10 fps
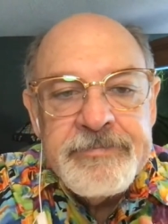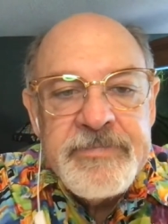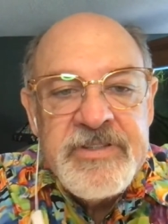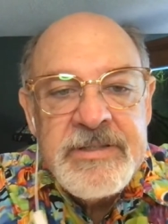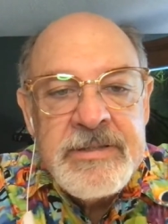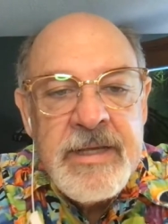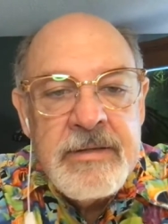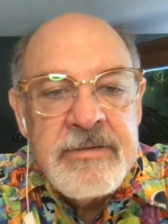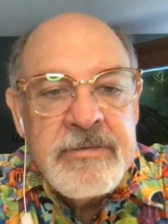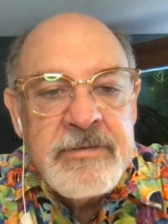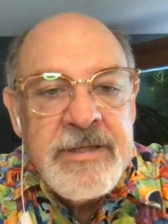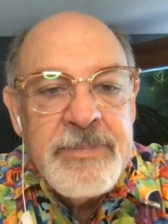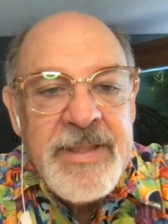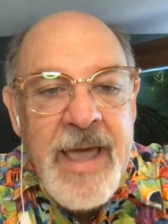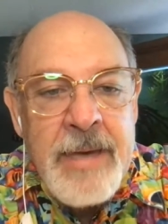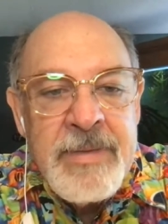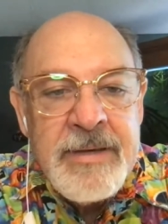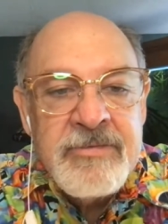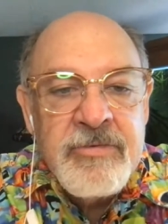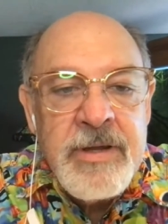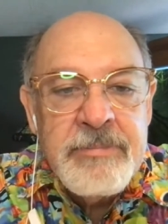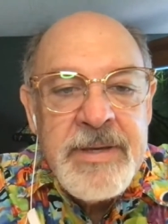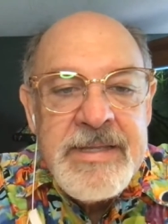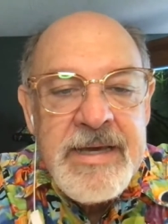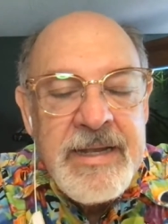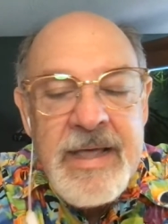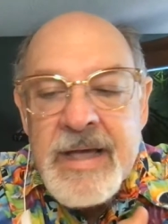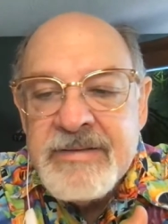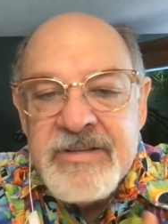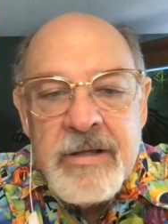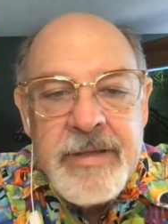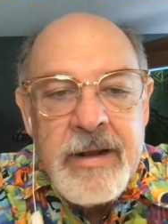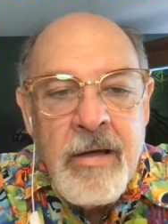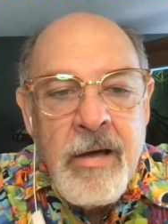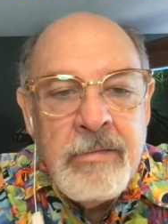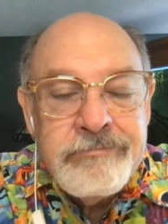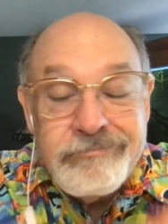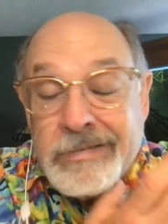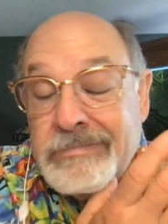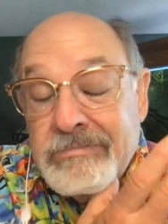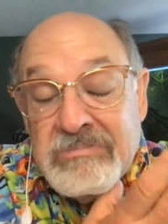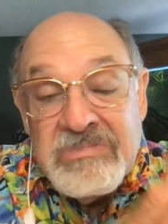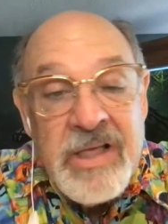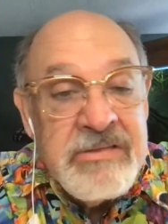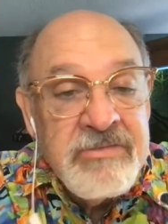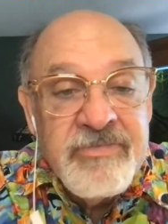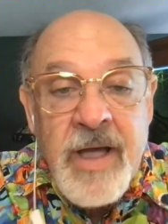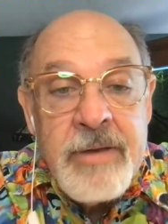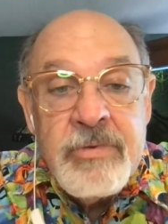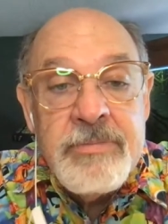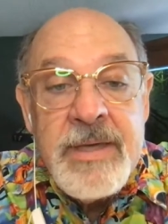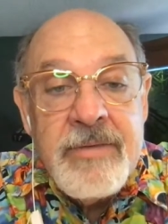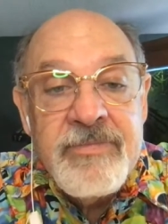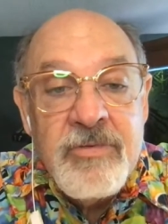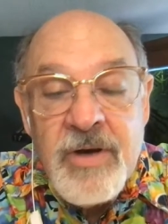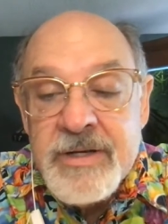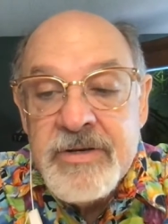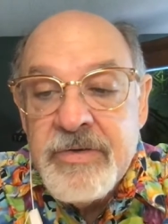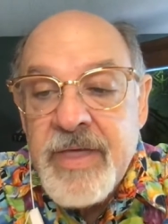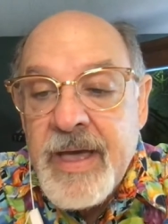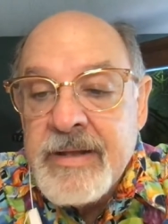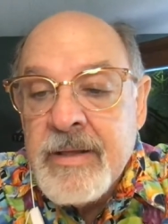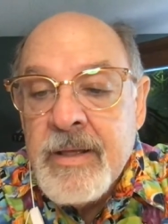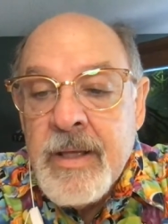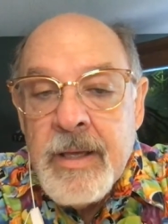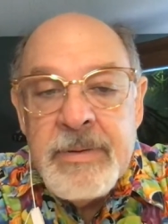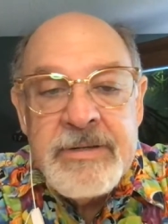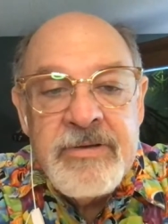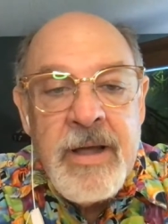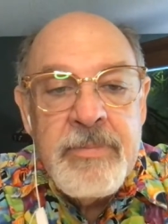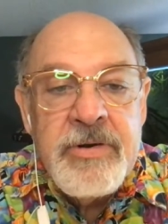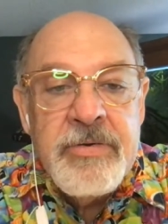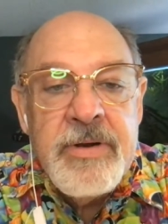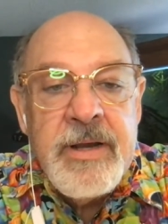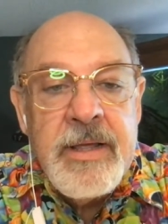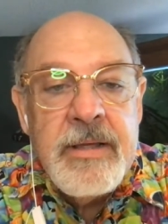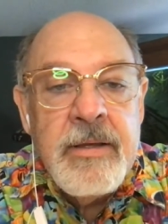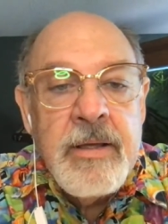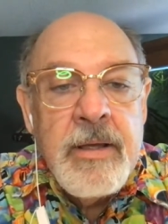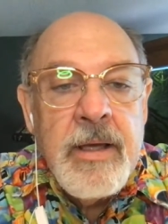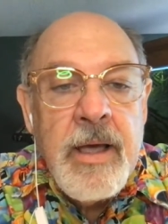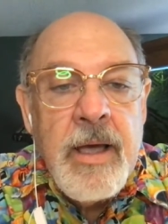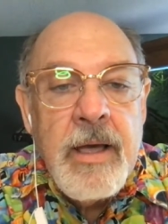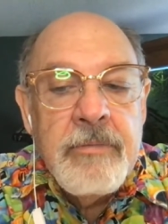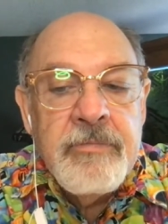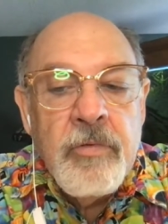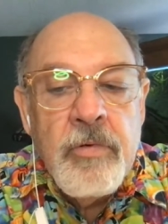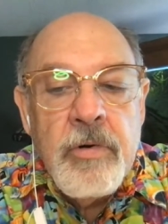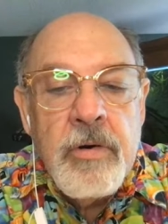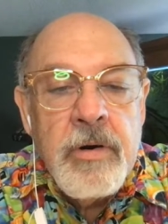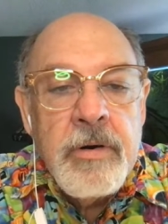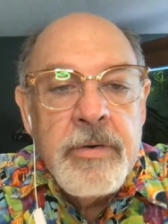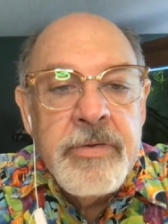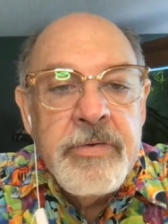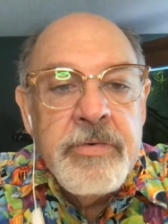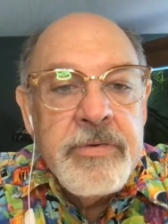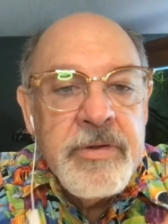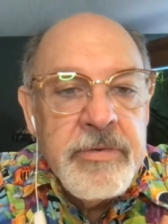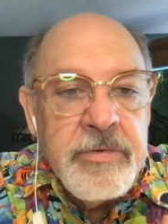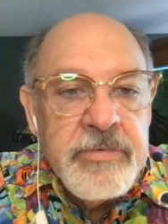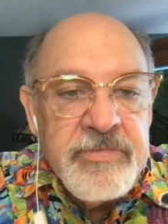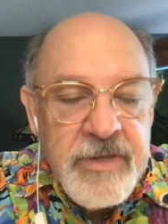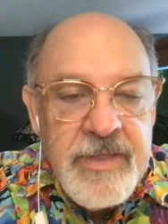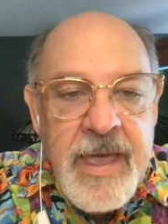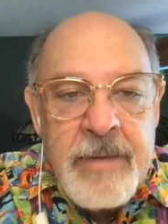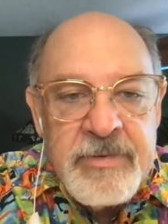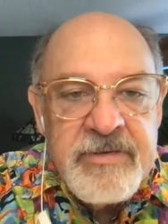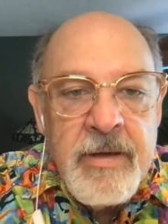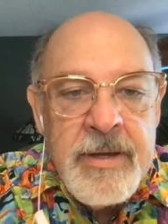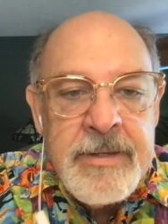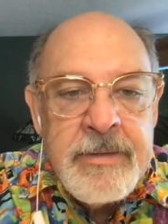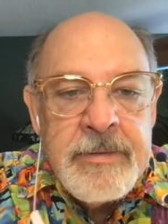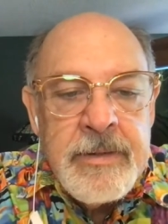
sleep in the hammocks, drink pina coladas all day long. That's fine with me if you want to do that. But it's an opportunity for you to see the Amazon,